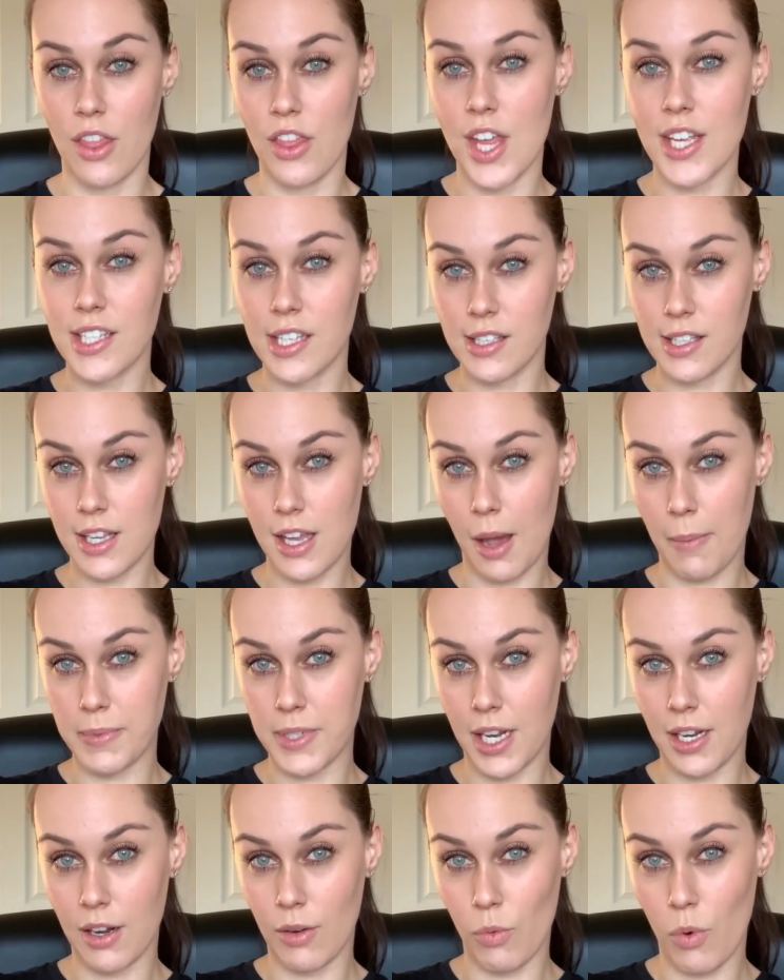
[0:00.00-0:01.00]
this is the
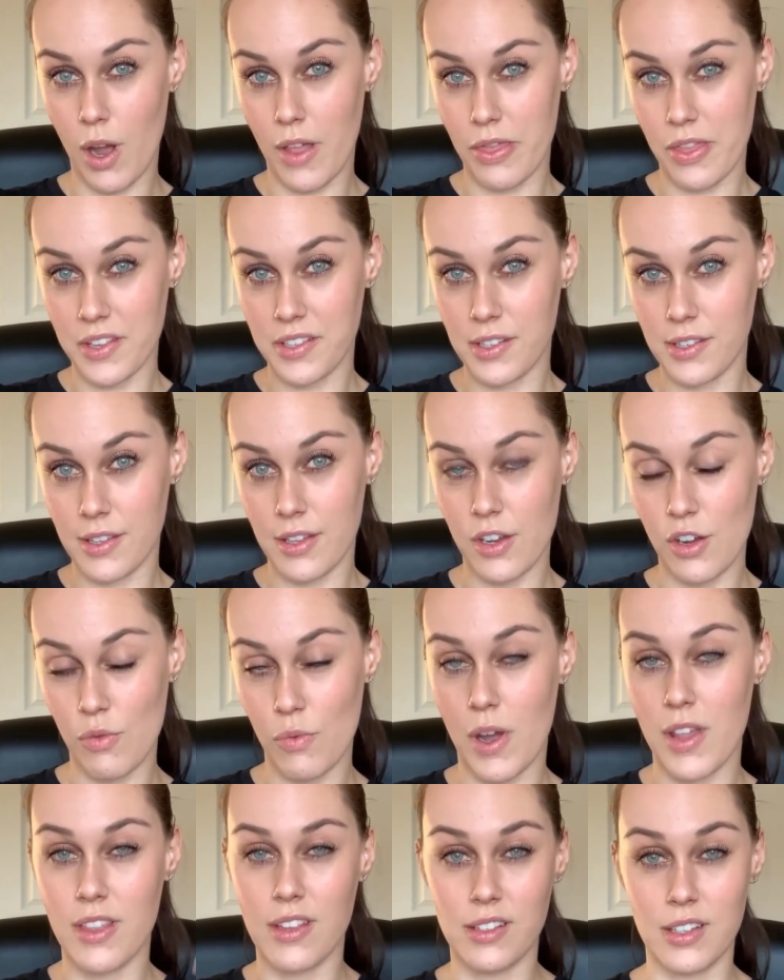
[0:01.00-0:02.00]
updated one, this is the new
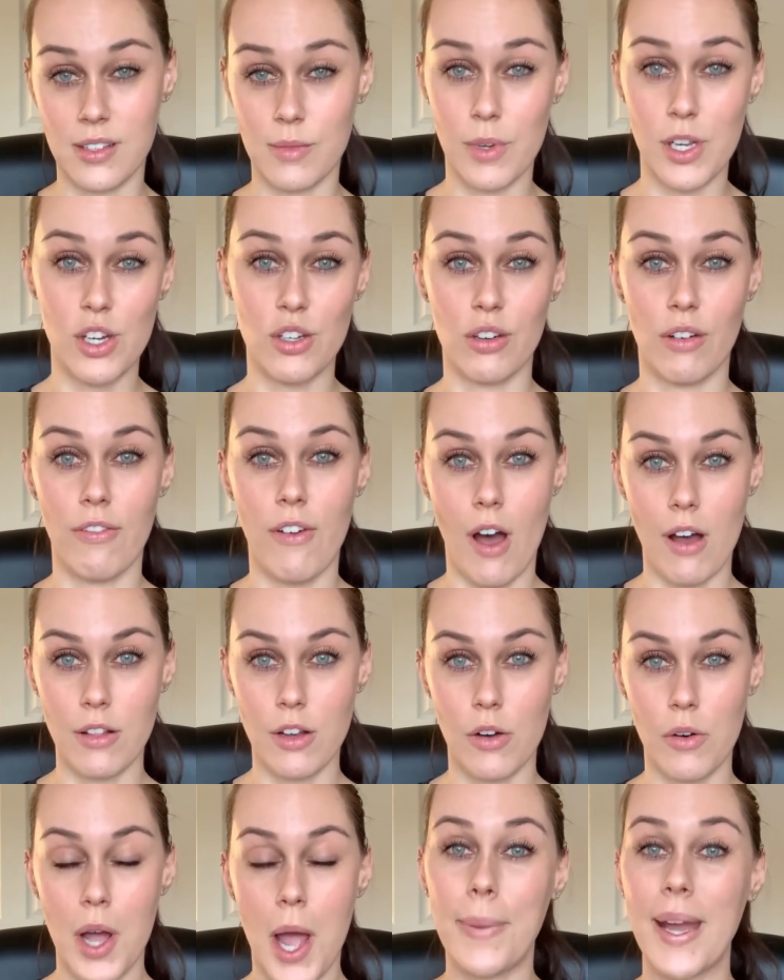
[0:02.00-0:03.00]
one, this is what you should
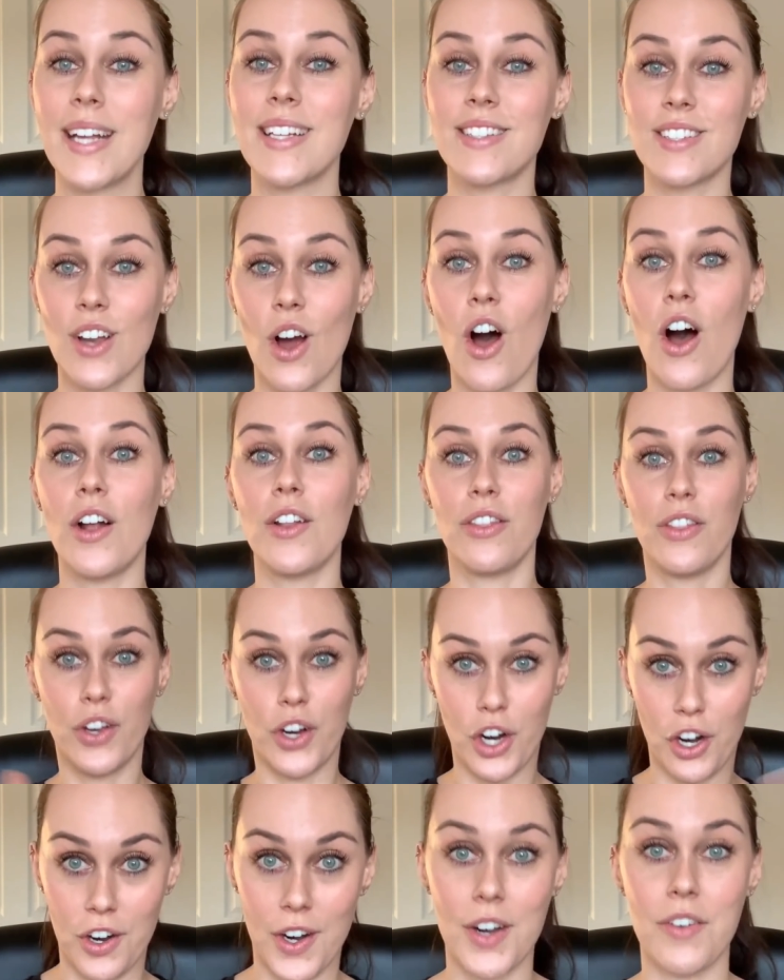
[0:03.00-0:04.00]
follow based on the
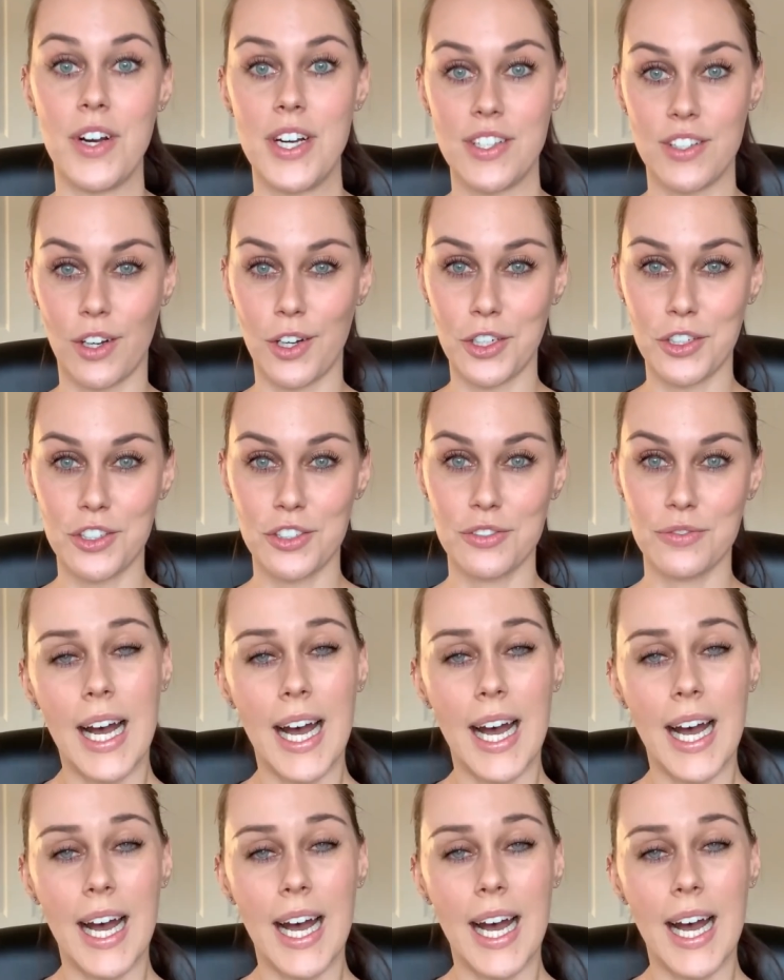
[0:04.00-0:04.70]
current research.